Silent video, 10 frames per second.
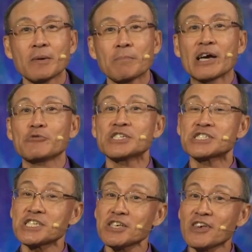by
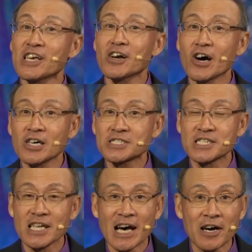receiving God's
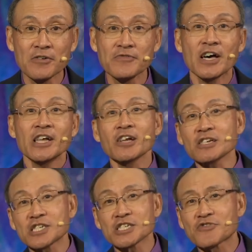love,
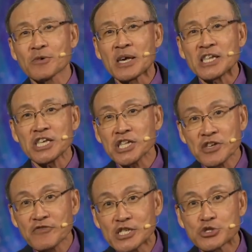not just from an
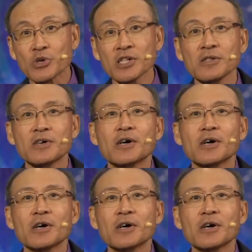individual,